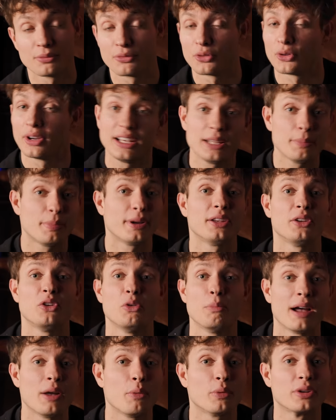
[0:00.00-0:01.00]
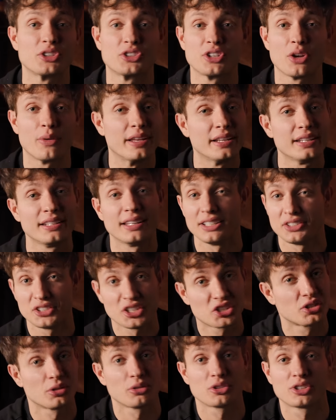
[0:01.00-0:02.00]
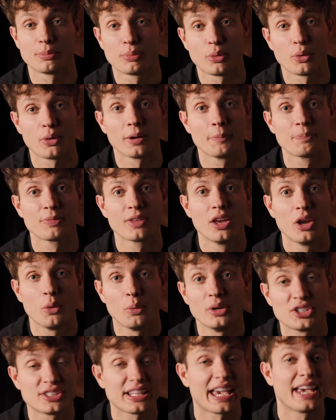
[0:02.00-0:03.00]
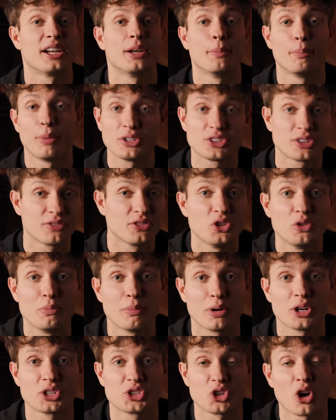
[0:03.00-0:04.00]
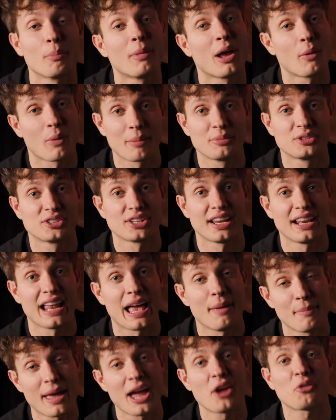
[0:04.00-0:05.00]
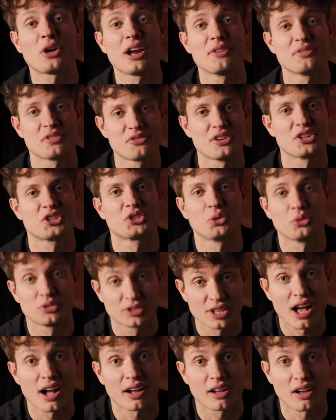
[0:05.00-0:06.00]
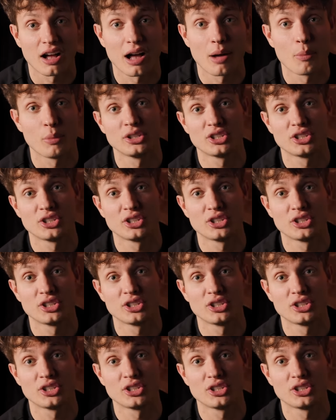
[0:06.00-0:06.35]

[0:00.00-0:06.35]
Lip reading: And for anybody who might want to show any additional support, we just added a bunch of new merch on my website at mattrifeofficial.com.